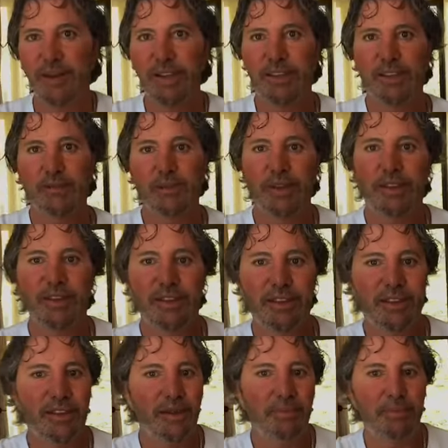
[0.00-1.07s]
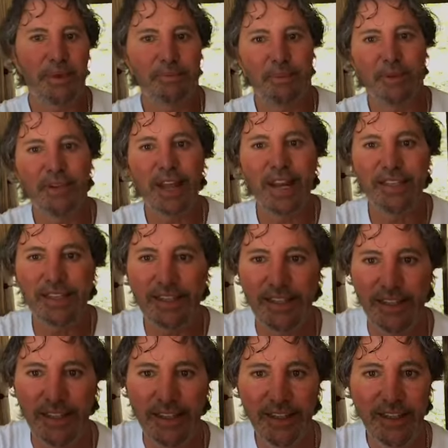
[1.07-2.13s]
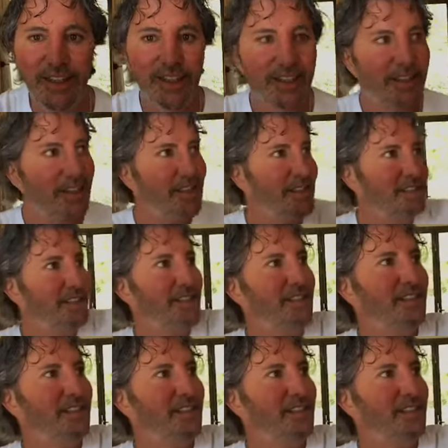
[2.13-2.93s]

with the people next to you. My